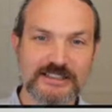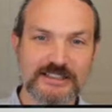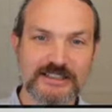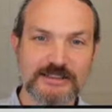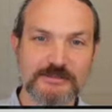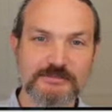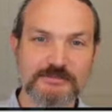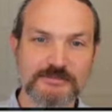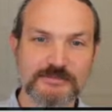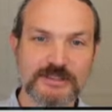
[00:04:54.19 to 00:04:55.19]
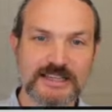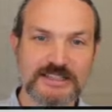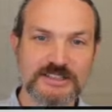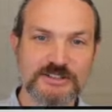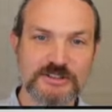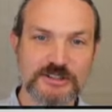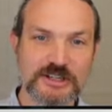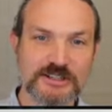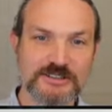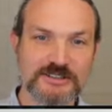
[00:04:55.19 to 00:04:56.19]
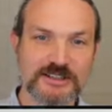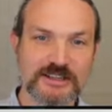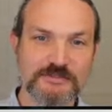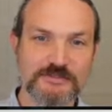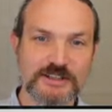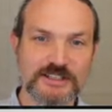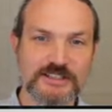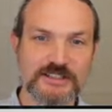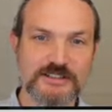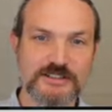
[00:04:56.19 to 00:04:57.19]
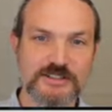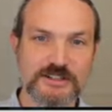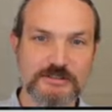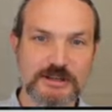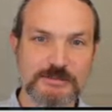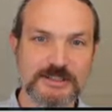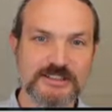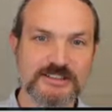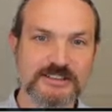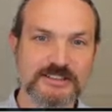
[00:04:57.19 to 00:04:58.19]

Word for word: Um, as is Yuka, uh, Finland and Saudi Arabia.